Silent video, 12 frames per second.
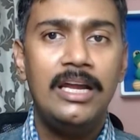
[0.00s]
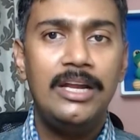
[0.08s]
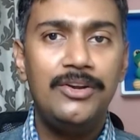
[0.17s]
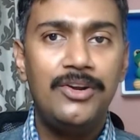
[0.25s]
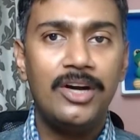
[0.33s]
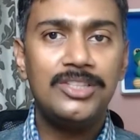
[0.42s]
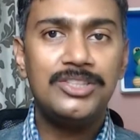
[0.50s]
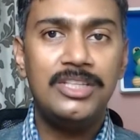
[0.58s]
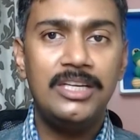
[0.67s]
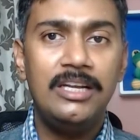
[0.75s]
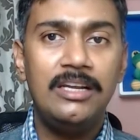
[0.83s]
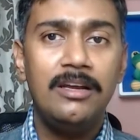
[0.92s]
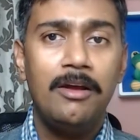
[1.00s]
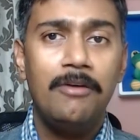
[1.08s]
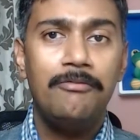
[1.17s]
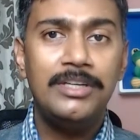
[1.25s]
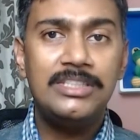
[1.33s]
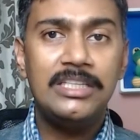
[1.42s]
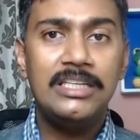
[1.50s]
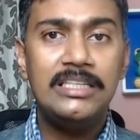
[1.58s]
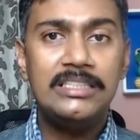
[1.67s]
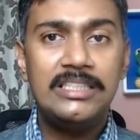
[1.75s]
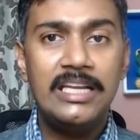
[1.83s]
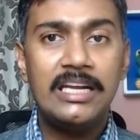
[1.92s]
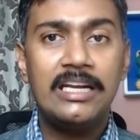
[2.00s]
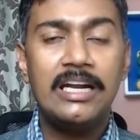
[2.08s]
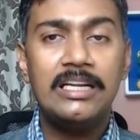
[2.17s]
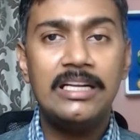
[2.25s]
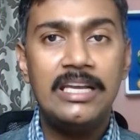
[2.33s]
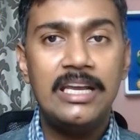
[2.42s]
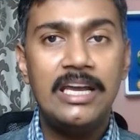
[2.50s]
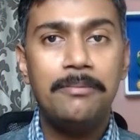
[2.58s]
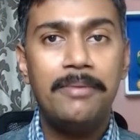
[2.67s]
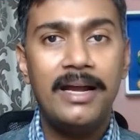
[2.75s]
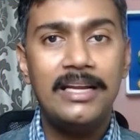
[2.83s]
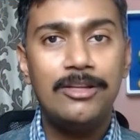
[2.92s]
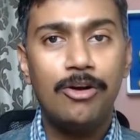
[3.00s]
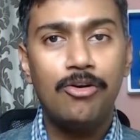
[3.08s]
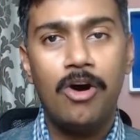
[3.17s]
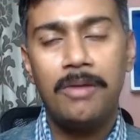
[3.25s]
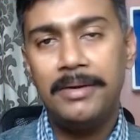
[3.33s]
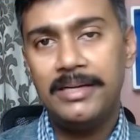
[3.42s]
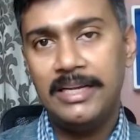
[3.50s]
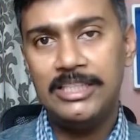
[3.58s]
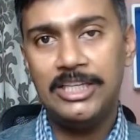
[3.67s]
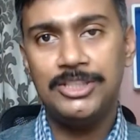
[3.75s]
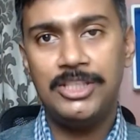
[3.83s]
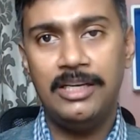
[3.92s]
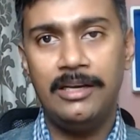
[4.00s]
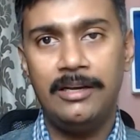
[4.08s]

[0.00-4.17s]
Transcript: industry which is taken care by the government agency.